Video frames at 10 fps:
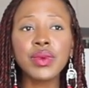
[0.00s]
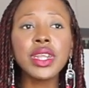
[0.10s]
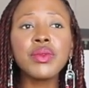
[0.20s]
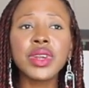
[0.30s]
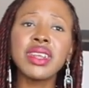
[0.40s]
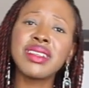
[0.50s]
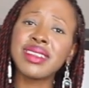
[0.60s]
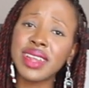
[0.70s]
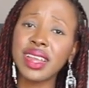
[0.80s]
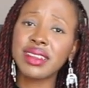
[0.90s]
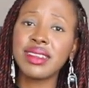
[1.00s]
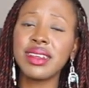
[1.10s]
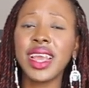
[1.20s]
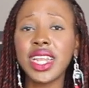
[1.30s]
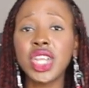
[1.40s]
Really, really
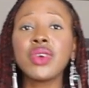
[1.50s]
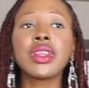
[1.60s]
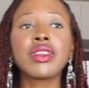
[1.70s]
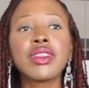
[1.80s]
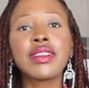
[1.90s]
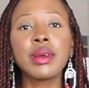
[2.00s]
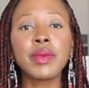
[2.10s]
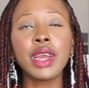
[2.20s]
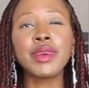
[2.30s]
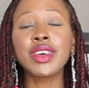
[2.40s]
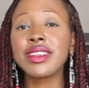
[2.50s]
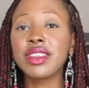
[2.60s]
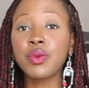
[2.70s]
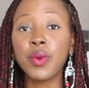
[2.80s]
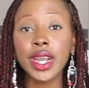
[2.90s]
sexy and cute at the same time because
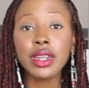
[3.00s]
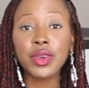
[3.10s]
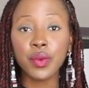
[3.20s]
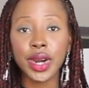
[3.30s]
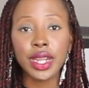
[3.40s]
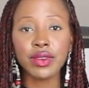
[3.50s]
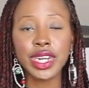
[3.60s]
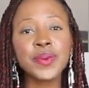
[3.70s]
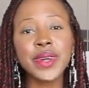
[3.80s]
it's white on white, right?